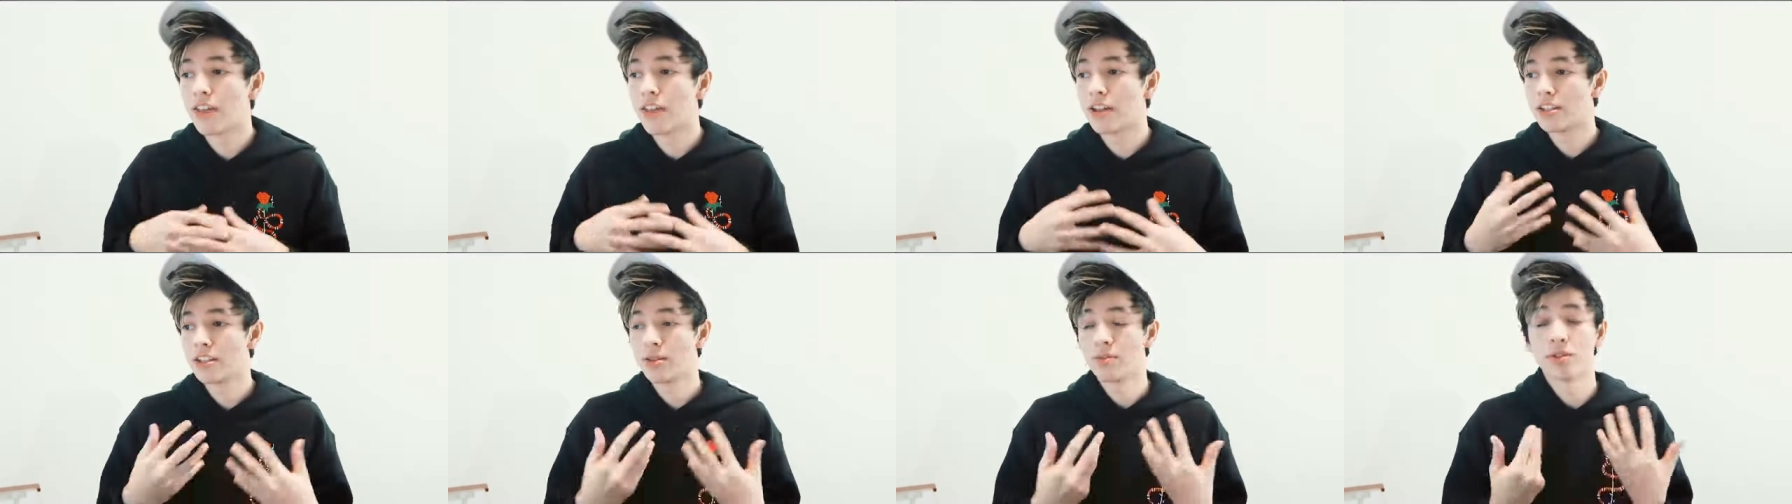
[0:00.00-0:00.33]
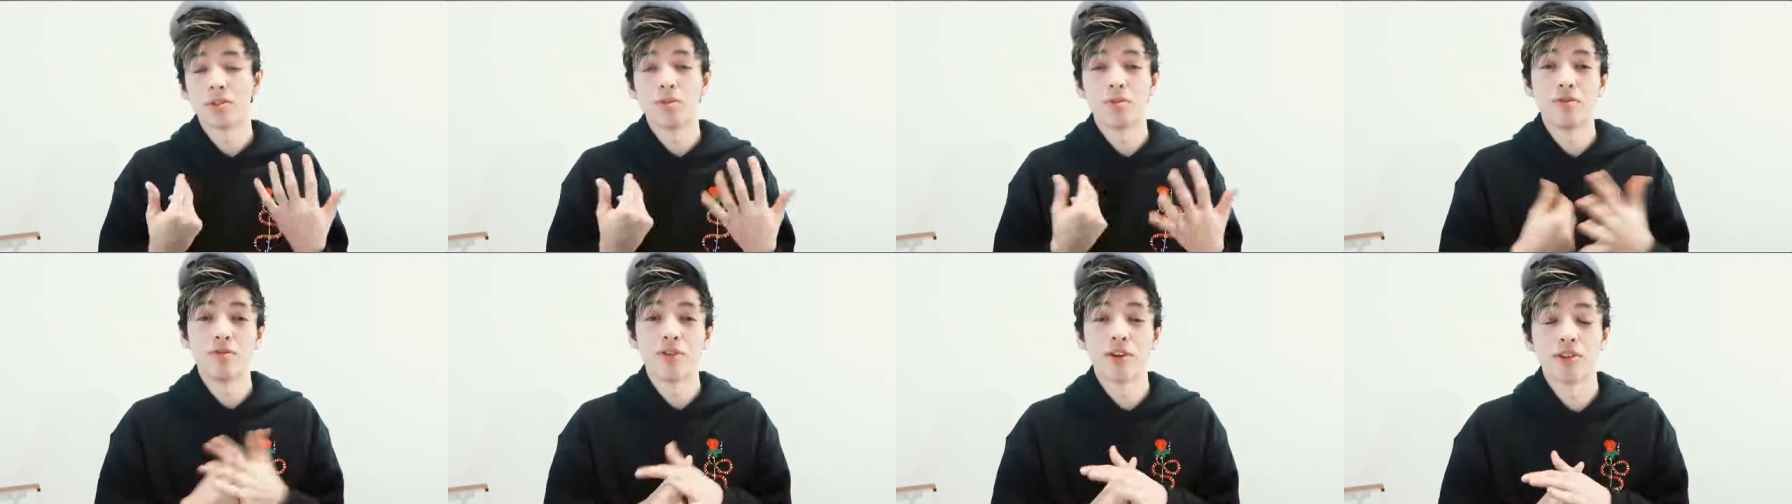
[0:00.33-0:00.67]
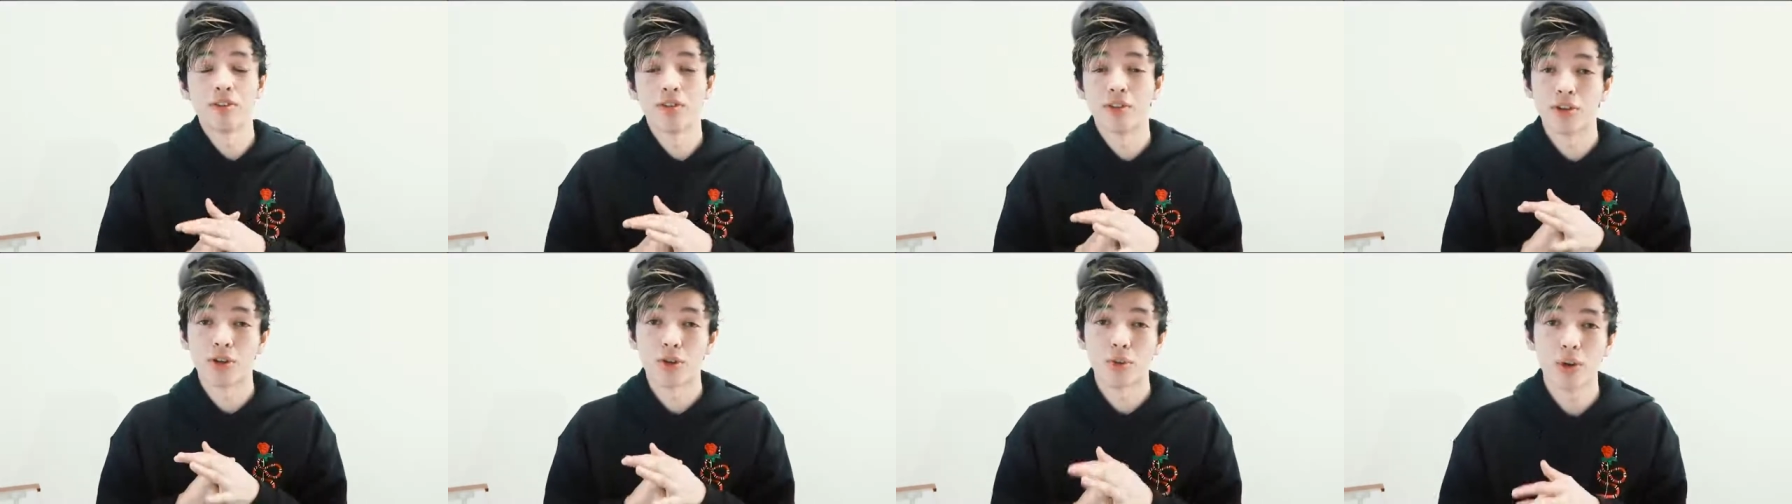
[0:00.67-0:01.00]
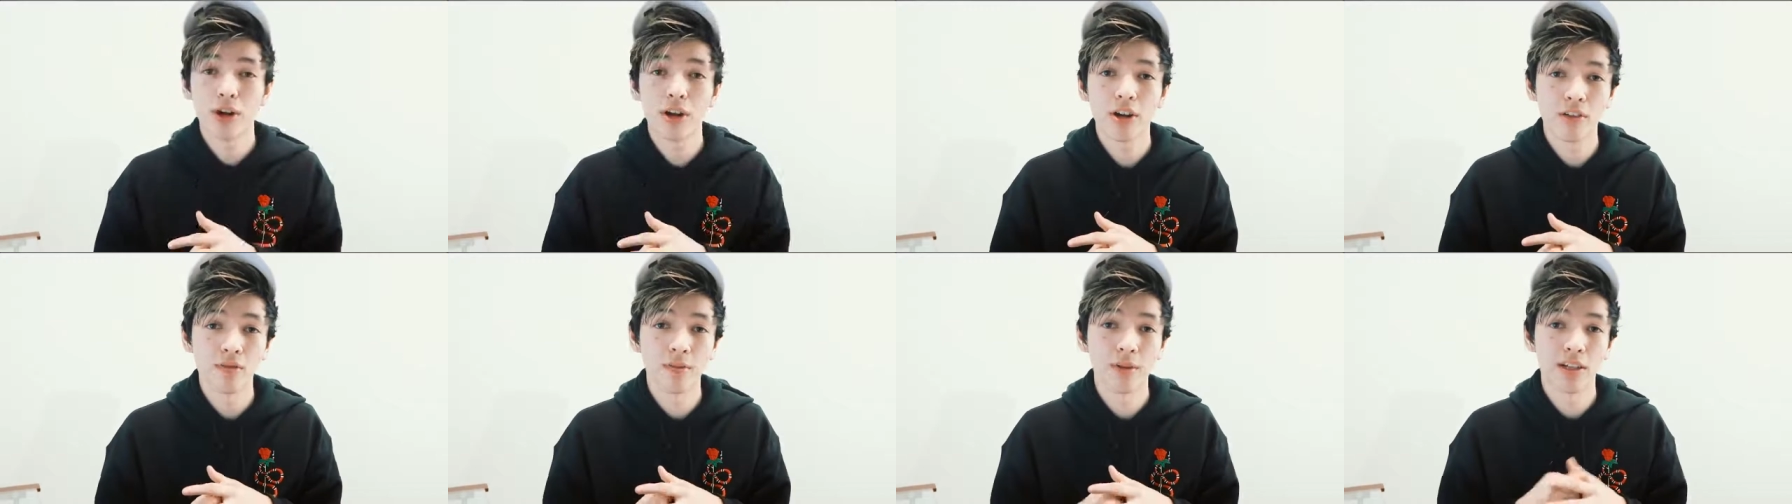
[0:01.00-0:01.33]
And that's something to be very, very
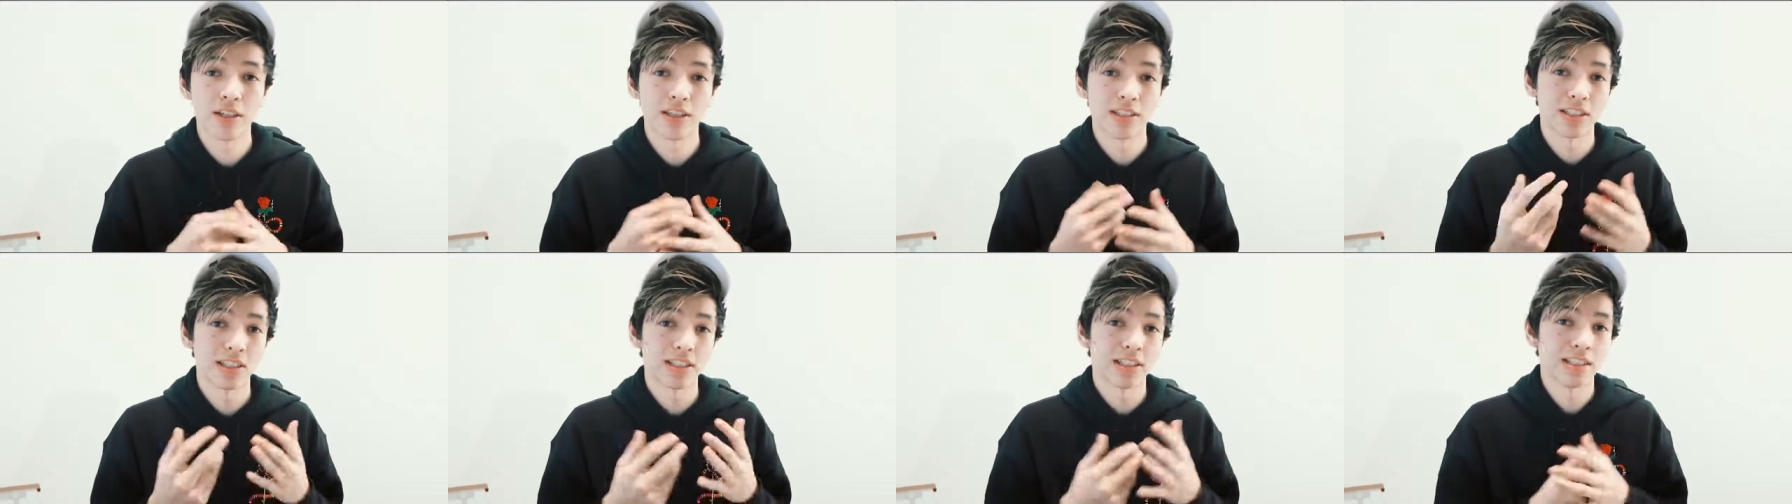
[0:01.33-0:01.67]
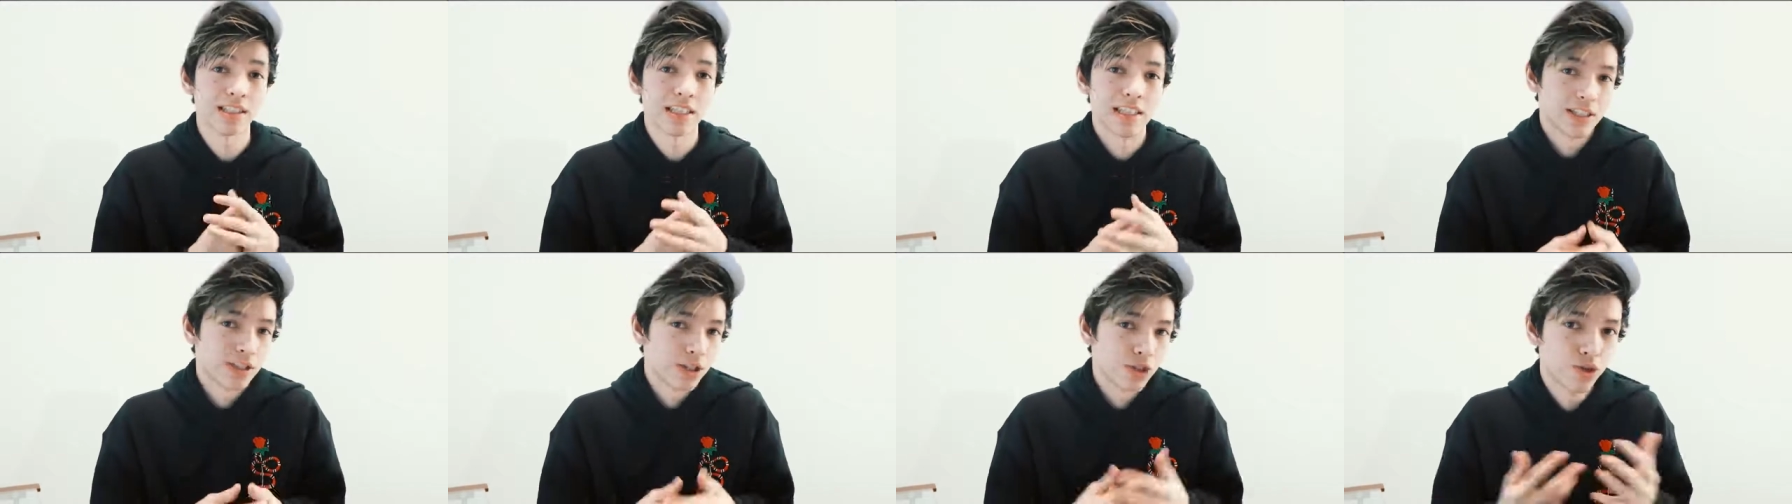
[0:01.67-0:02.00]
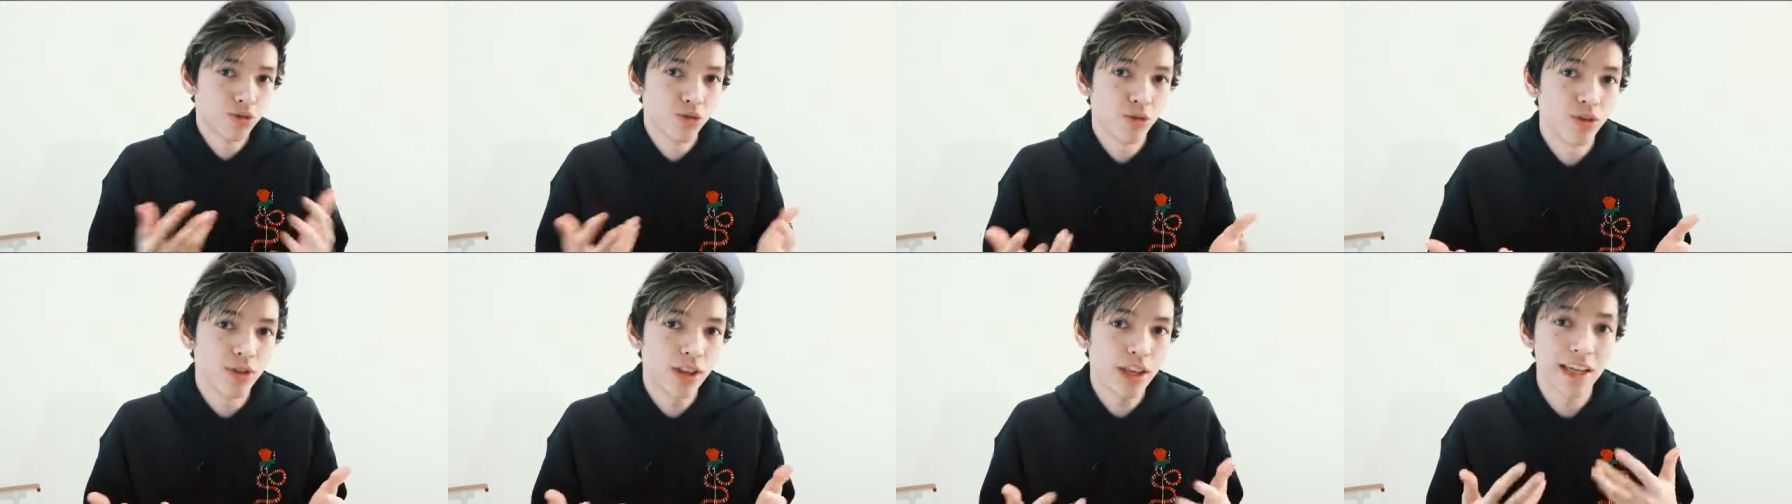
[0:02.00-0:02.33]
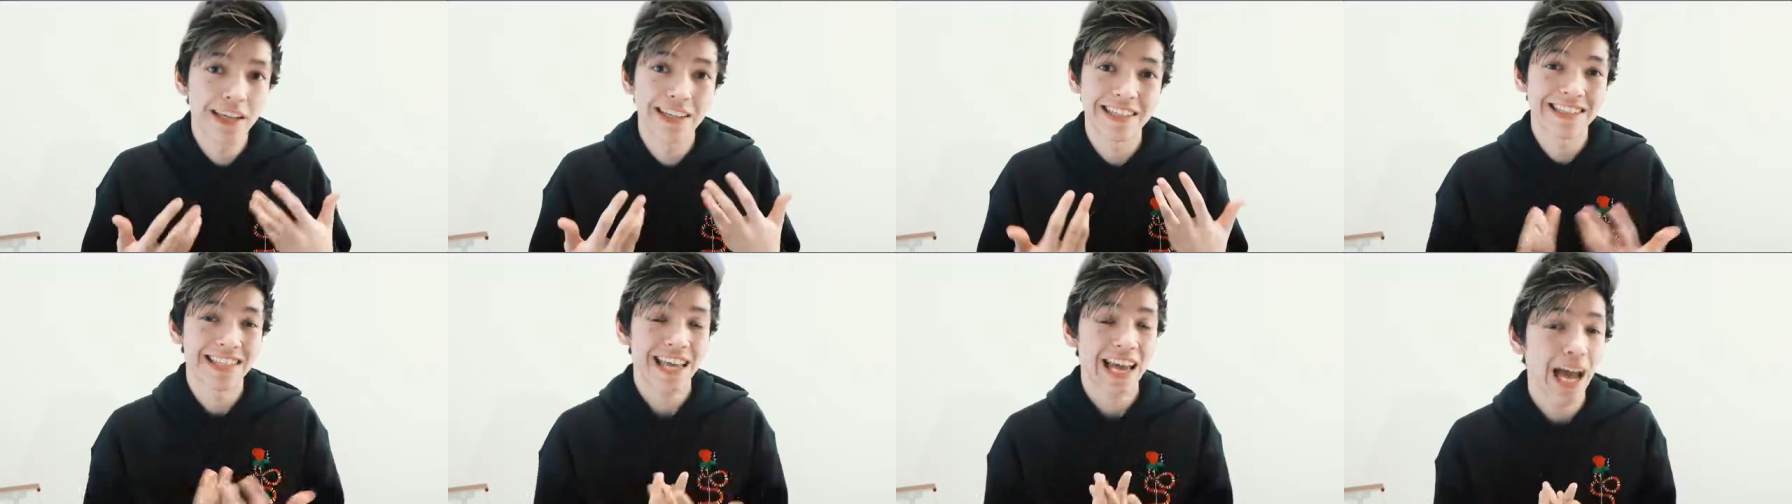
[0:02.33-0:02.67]
aware of because it's, it's a true thing
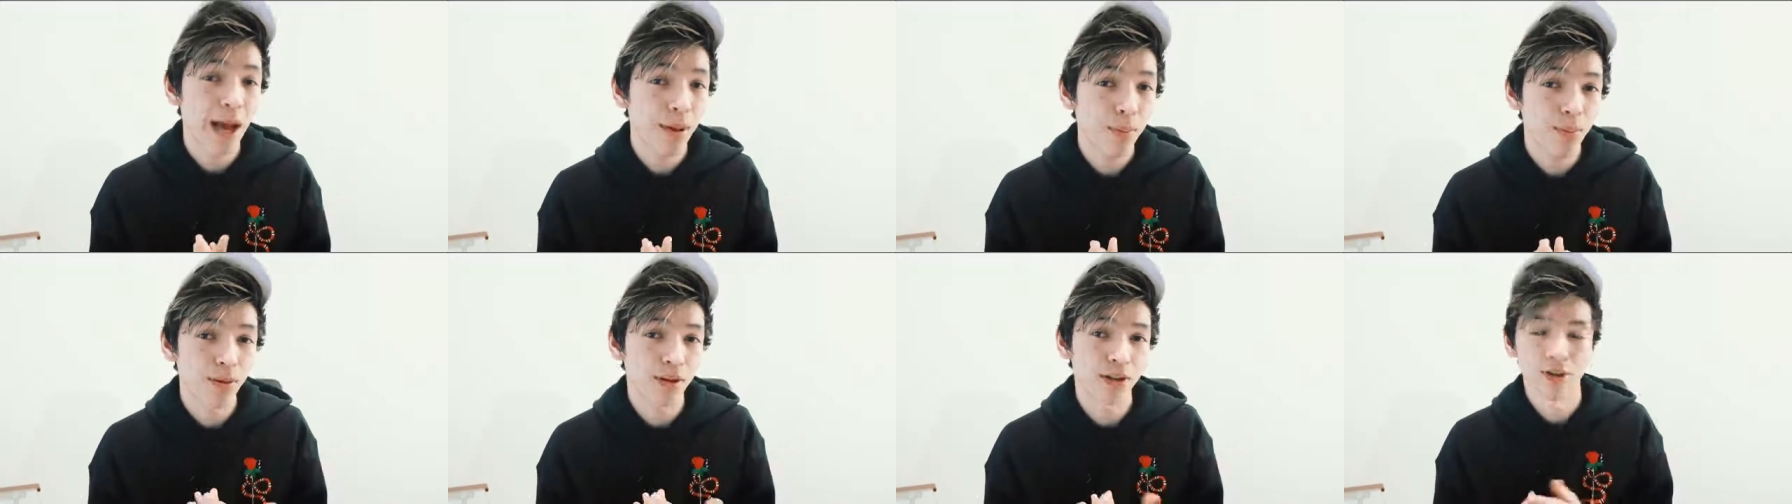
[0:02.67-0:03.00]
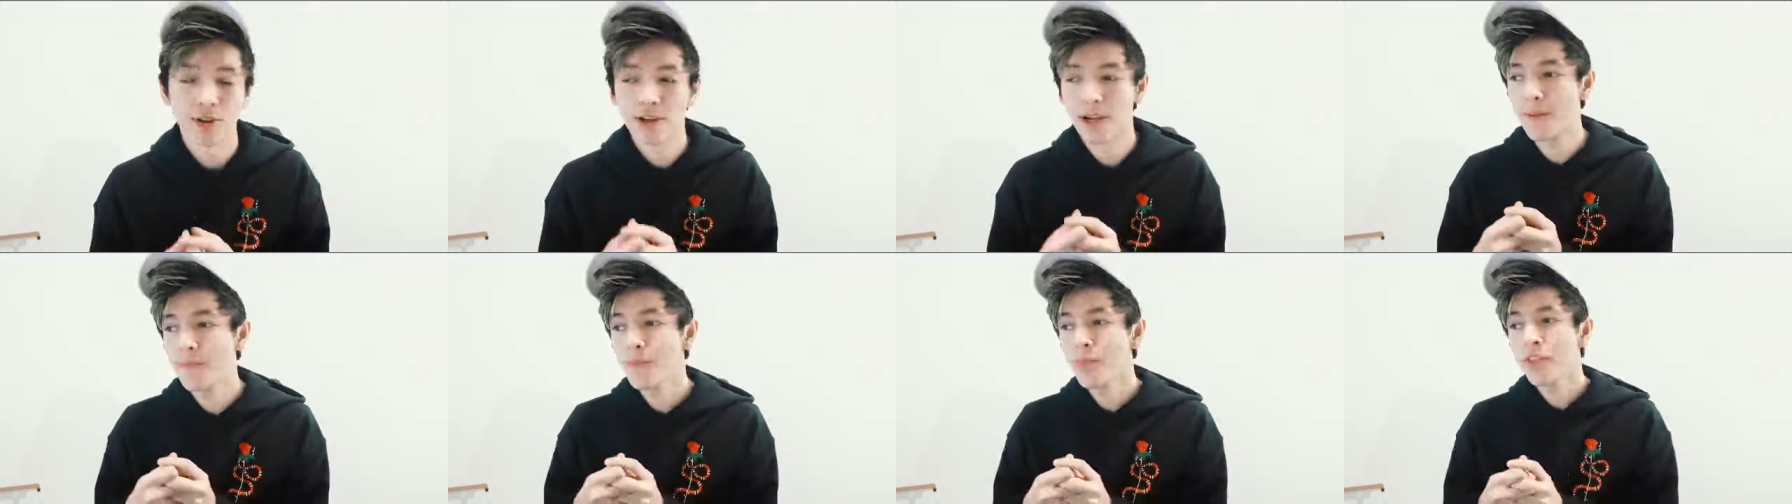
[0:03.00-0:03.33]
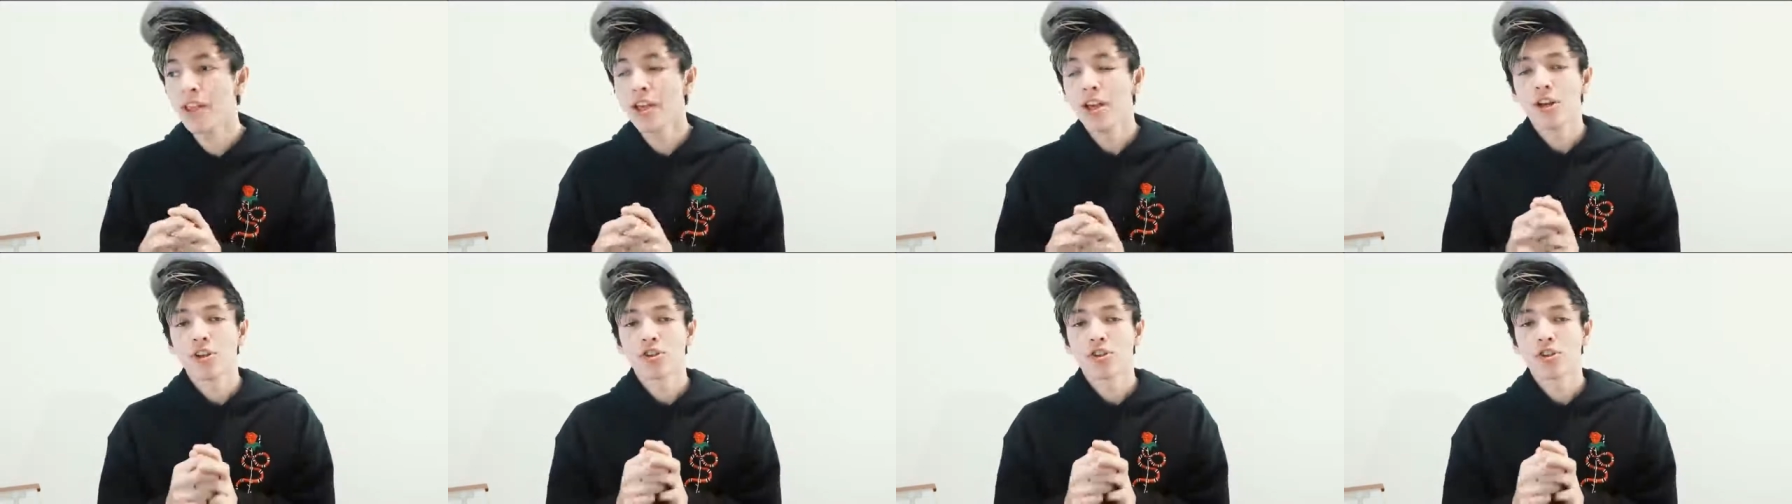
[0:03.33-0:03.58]
and it's happening, okay?